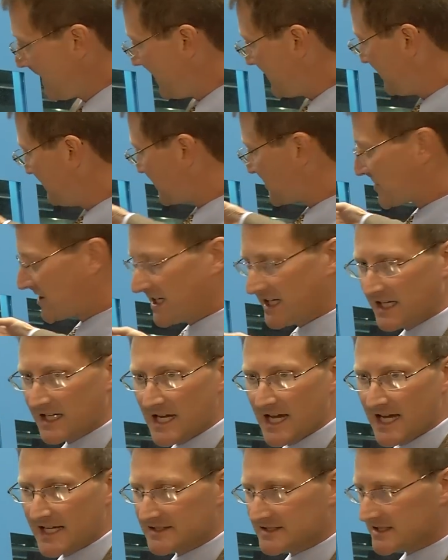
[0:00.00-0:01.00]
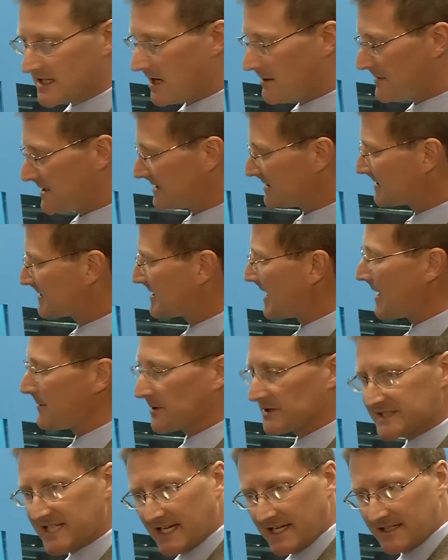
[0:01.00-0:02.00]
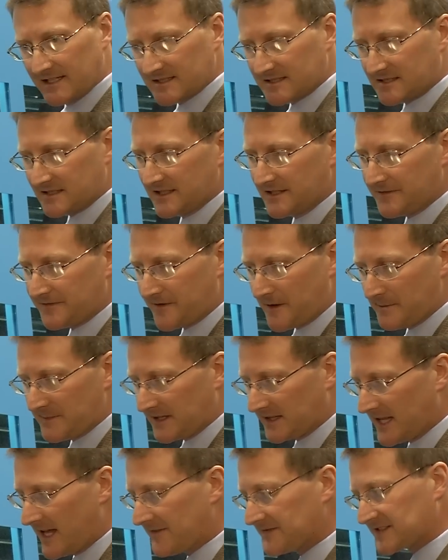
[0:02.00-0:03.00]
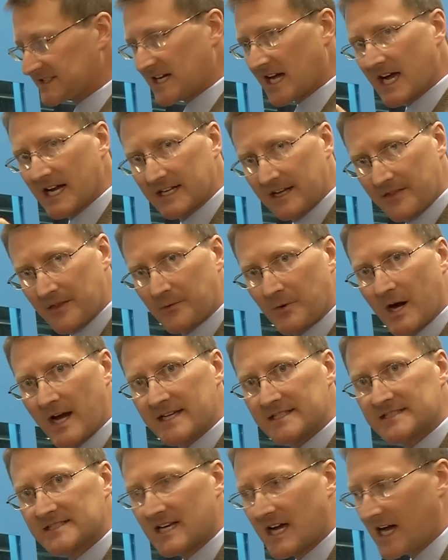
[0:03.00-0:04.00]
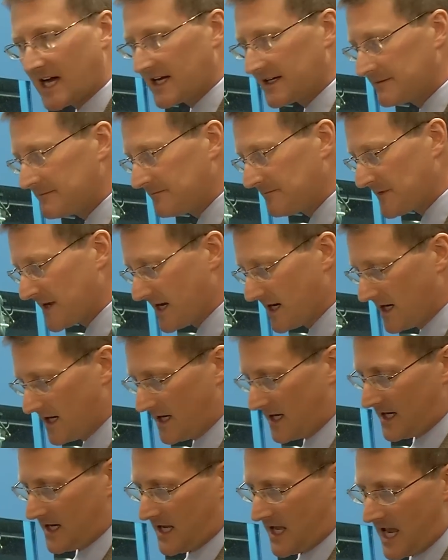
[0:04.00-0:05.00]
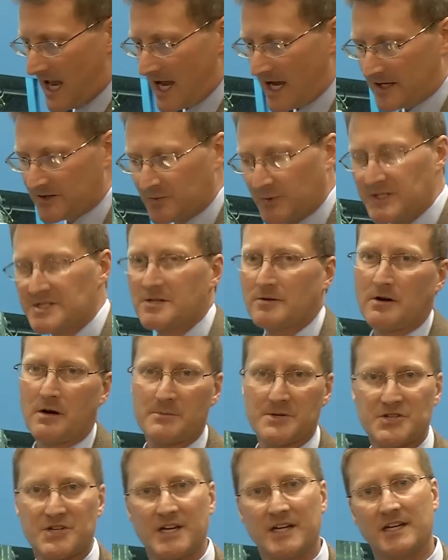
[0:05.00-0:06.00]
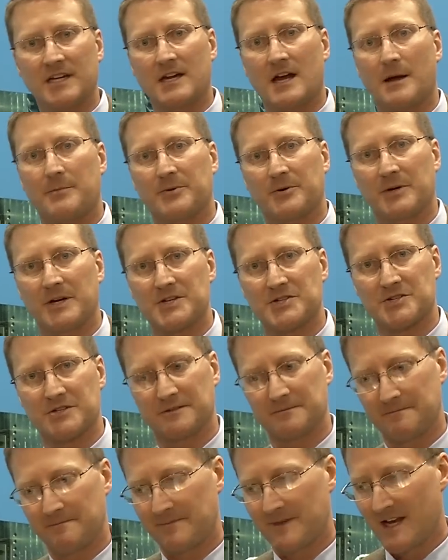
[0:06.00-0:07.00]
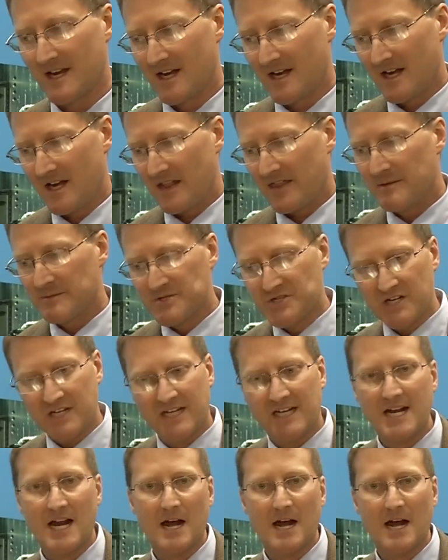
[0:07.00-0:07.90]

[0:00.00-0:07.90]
the machining heads come in simultaneously from the left side and the right side, and we do our machining operation. The machining